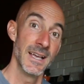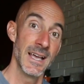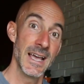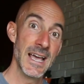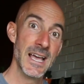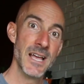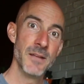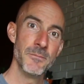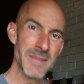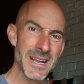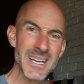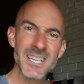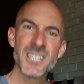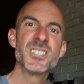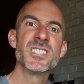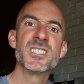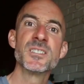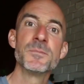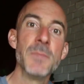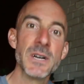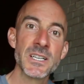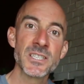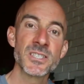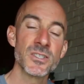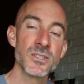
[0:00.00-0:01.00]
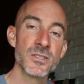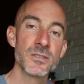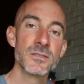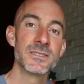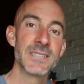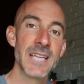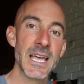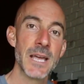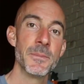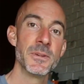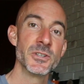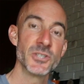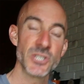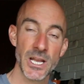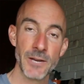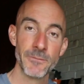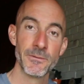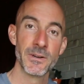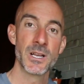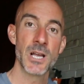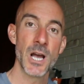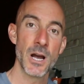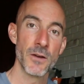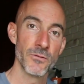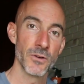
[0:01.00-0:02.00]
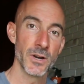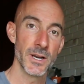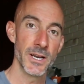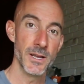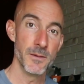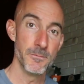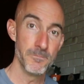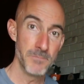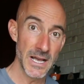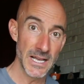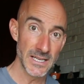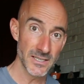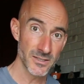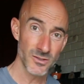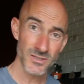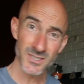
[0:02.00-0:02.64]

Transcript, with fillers: and manages muscle damage and recovery best.